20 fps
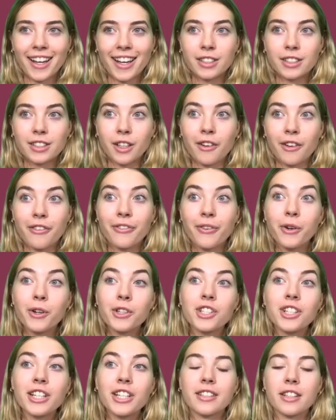So
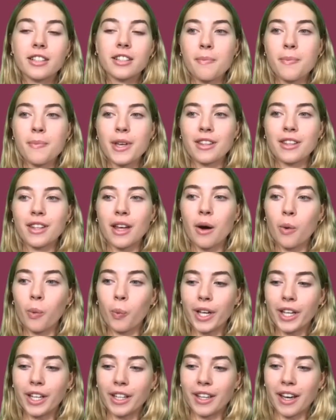unfortunately, it doesn't mean that
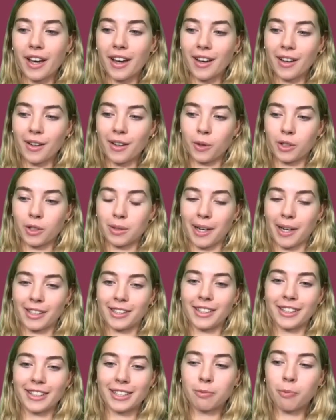we get an
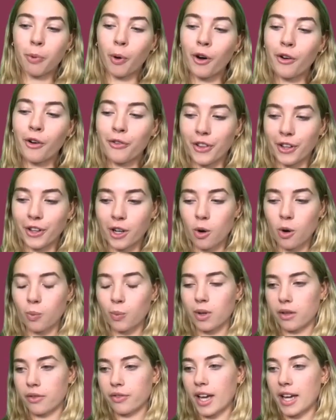automatic spot for the
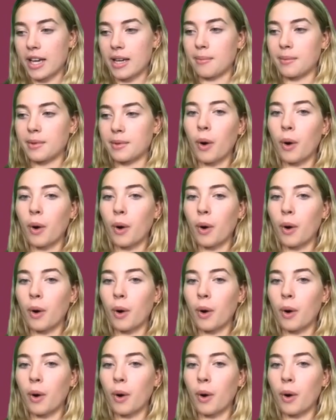Commonwealth Games.